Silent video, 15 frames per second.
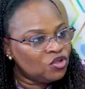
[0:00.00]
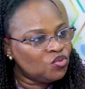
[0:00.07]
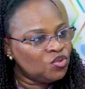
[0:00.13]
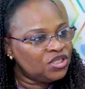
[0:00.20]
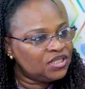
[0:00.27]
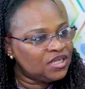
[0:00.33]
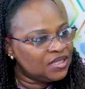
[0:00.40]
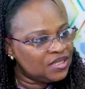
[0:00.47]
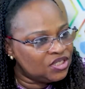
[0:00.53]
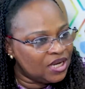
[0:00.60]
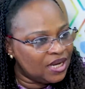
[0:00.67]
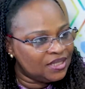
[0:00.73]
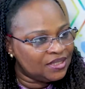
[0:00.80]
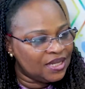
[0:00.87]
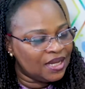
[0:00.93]
do we
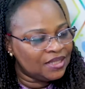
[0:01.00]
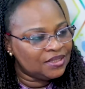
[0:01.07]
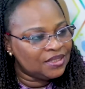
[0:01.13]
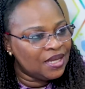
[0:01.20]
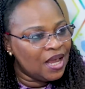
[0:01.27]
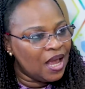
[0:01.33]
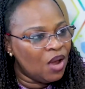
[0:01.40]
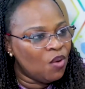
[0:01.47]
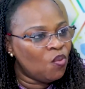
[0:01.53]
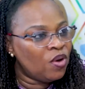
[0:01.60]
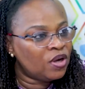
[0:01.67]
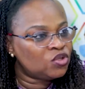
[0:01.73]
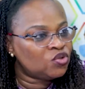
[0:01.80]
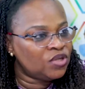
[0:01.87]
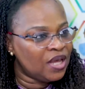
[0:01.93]
synergize that and
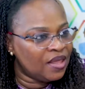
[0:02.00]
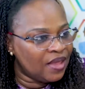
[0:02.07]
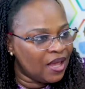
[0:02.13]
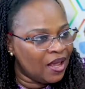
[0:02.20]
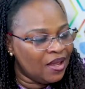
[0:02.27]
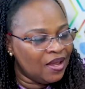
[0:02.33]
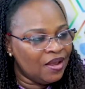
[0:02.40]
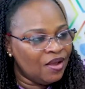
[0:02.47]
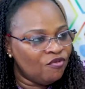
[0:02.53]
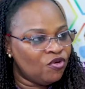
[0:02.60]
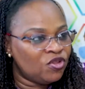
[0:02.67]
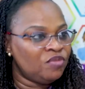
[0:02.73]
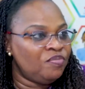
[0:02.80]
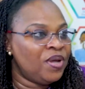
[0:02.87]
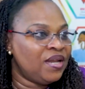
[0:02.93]
work together
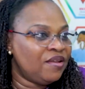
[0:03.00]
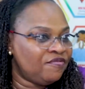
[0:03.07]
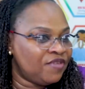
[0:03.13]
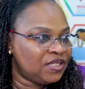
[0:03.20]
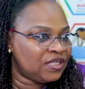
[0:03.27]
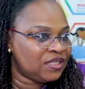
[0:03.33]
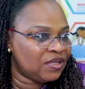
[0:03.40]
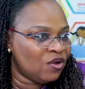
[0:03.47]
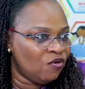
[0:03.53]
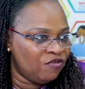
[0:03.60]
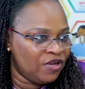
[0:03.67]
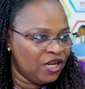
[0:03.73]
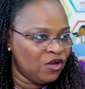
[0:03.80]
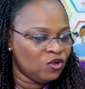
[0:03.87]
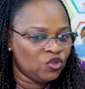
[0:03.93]
for the benefits
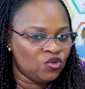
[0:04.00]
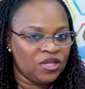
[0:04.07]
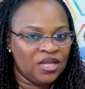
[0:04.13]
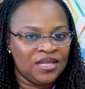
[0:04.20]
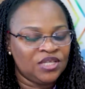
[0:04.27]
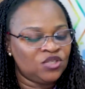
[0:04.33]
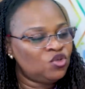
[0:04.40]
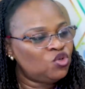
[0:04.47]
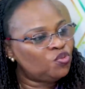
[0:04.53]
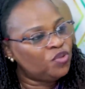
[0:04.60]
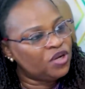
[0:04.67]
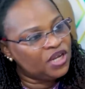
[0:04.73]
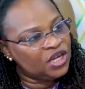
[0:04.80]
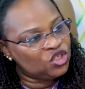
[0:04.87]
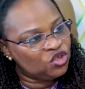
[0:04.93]
of Lagos so that there's no
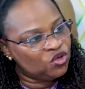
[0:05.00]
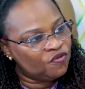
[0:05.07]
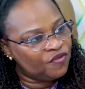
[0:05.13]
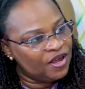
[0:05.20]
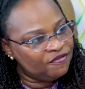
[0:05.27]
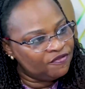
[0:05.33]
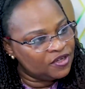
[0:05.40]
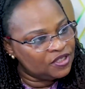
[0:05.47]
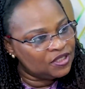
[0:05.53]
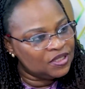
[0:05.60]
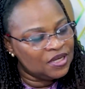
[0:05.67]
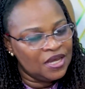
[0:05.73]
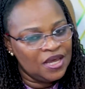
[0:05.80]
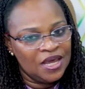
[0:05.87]
duplication of efforts?